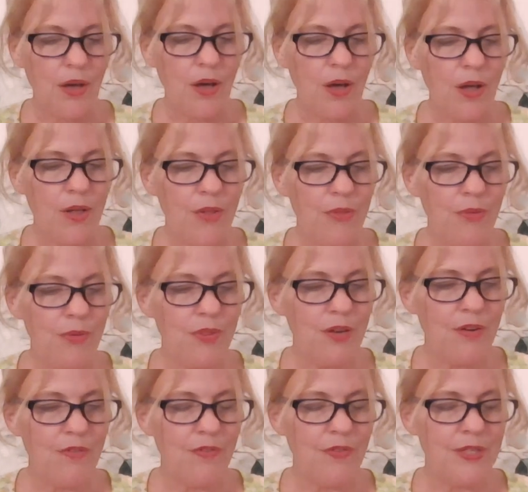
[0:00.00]
All through
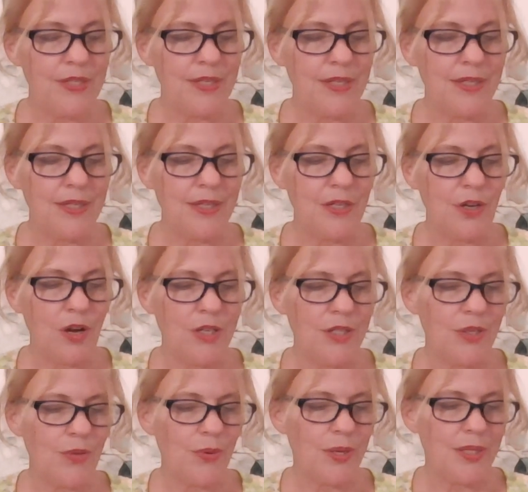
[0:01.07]
their visit, in
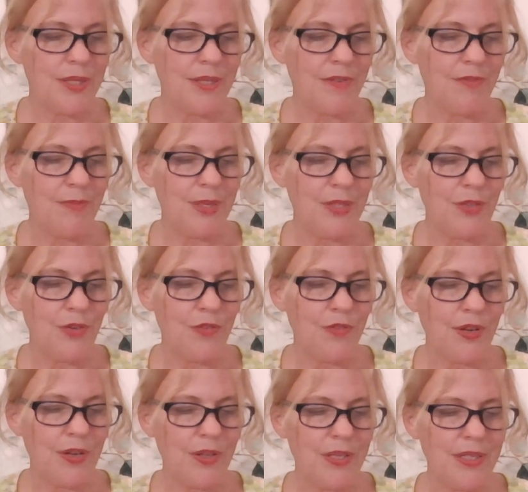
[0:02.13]
consequence of Mr.
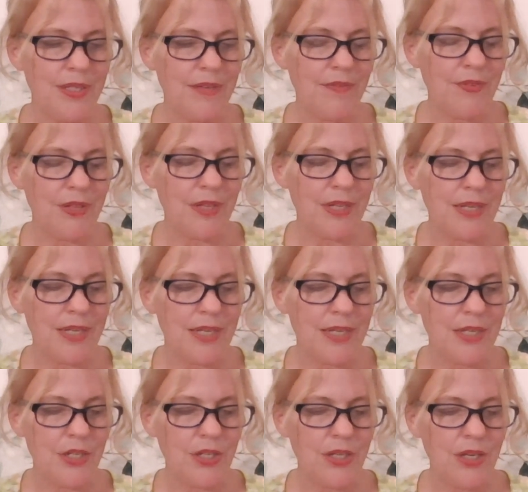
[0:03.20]
Fairlie's invalid
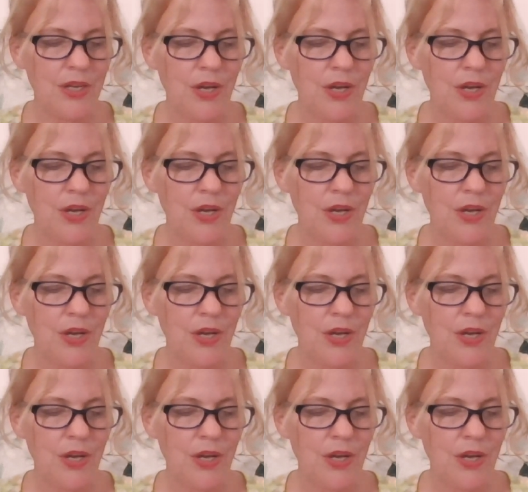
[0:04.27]
condition,